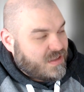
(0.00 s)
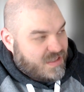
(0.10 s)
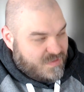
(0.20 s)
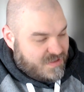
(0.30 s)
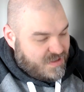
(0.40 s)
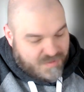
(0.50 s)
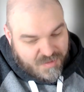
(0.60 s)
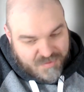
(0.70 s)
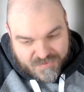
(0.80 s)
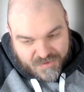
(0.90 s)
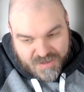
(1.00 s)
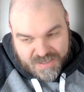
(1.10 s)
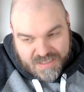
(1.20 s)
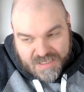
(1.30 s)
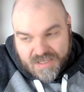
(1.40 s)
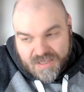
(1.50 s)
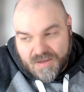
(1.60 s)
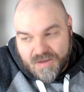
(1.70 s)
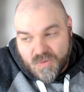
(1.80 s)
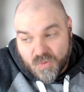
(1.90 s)
Like as we talked about before, I think
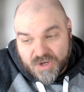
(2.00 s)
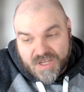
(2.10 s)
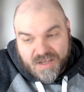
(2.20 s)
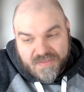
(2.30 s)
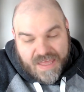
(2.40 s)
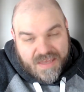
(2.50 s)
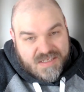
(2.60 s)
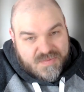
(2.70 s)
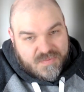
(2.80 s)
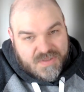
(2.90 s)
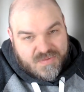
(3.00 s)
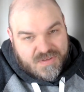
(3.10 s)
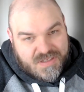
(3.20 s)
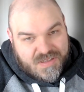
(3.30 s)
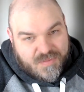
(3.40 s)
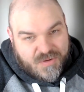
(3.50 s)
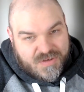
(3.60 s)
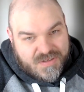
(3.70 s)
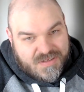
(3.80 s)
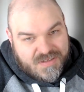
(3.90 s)
working on that is really
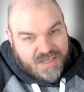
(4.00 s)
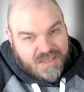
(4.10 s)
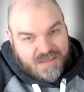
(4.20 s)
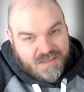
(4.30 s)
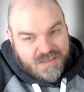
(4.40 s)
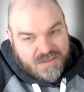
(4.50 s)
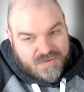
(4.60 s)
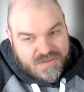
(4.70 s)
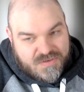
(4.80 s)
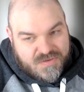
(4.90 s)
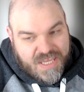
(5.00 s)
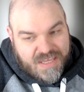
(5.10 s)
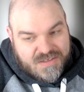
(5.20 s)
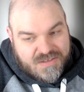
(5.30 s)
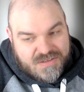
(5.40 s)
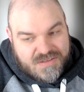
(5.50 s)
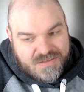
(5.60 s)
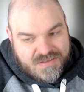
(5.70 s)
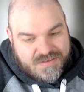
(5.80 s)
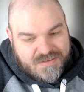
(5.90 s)
important. Like you can't.
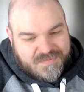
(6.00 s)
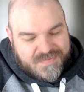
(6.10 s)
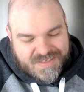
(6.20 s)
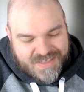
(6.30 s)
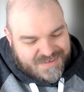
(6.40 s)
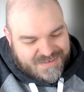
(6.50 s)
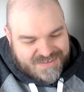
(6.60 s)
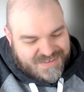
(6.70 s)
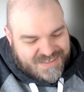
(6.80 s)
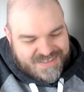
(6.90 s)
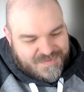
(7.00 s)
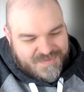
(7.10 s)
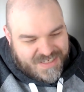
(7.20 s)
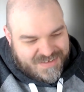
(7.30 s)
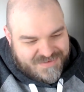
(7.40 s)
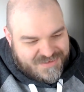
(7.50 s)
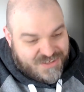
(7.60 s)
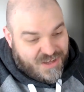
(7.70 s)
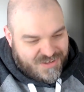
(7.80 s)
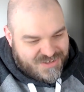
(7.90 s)
Yeah, these things seem like
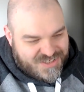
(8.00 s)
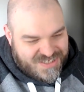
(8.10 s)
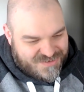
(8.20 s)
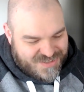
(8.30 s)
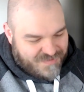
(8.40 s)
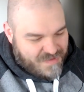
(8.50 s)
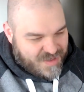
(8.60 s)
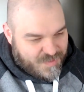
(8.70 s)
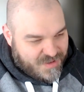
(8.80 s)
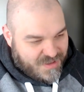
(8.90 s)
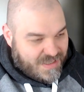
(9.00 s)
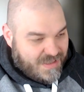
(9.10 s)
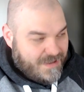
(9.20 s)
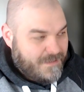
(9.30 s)
tautologies or self-evident, but like